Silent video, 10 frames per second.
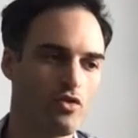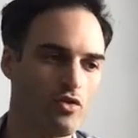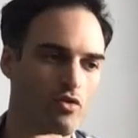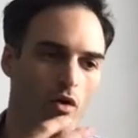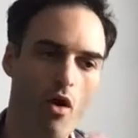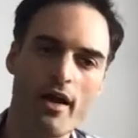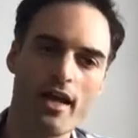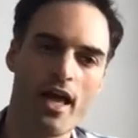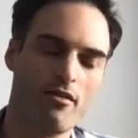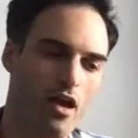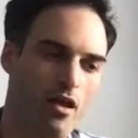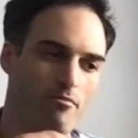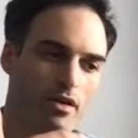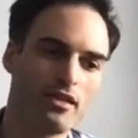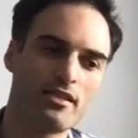grow it and
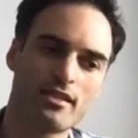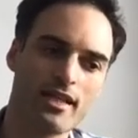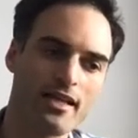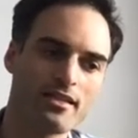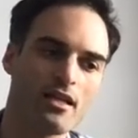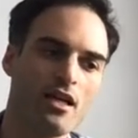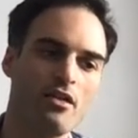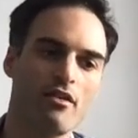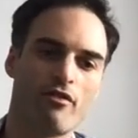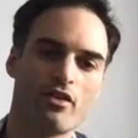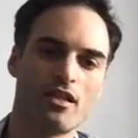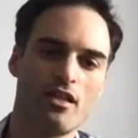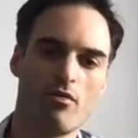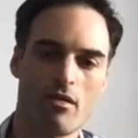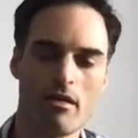build success, the first thing
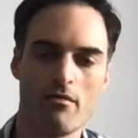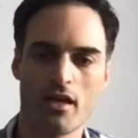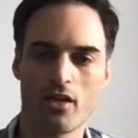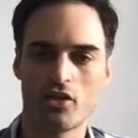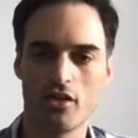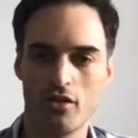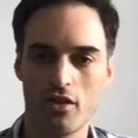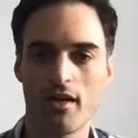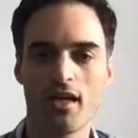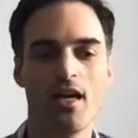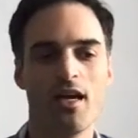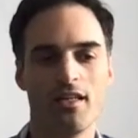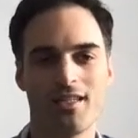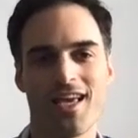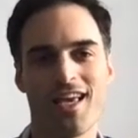you want to be making sure you're doing is
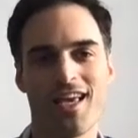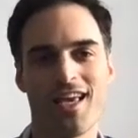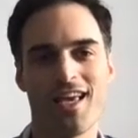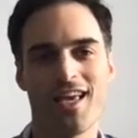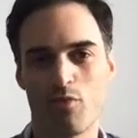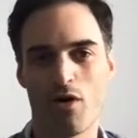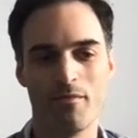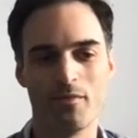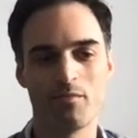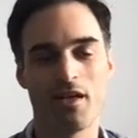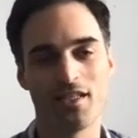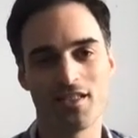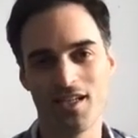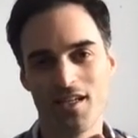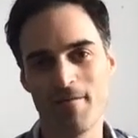taking care of people's problems, because
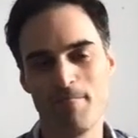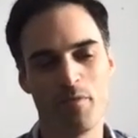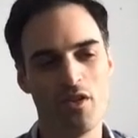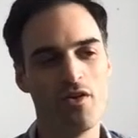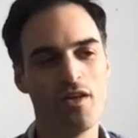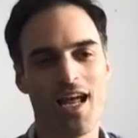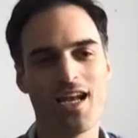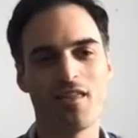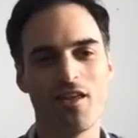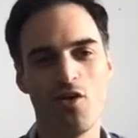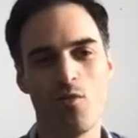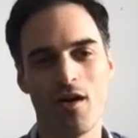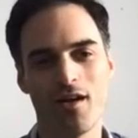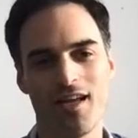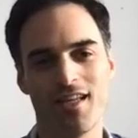you can get anything you
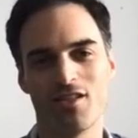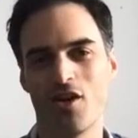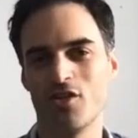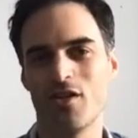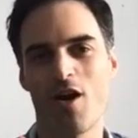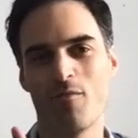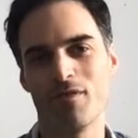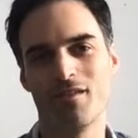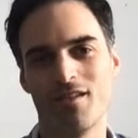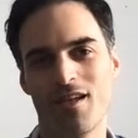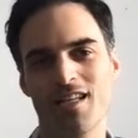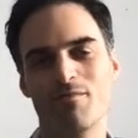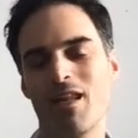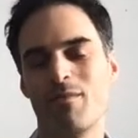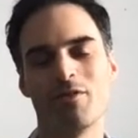want as long as you help as
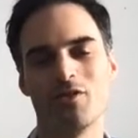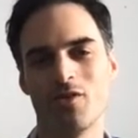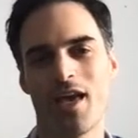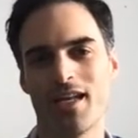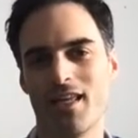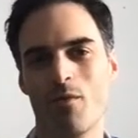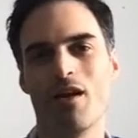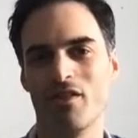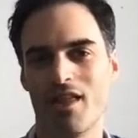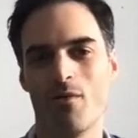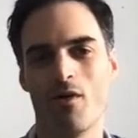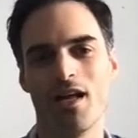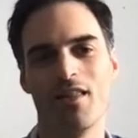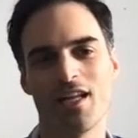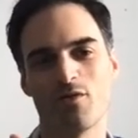many people as you can get whatever they want.
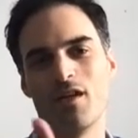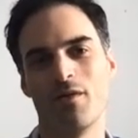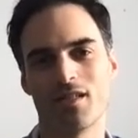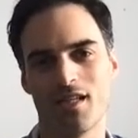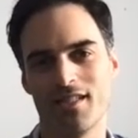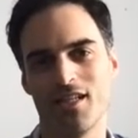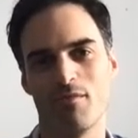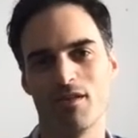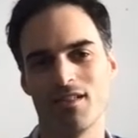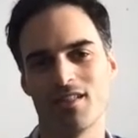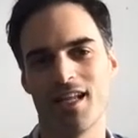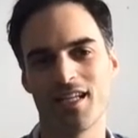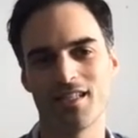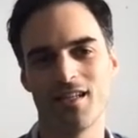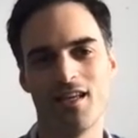And that's really what's going to take your business to
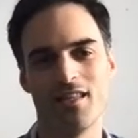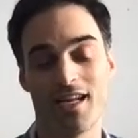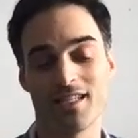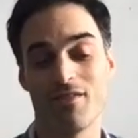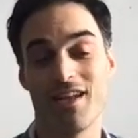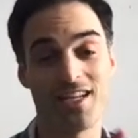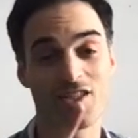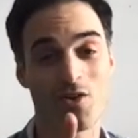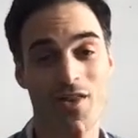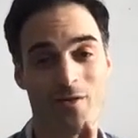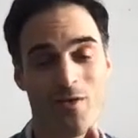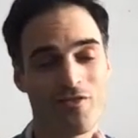the next level. And I stole that quote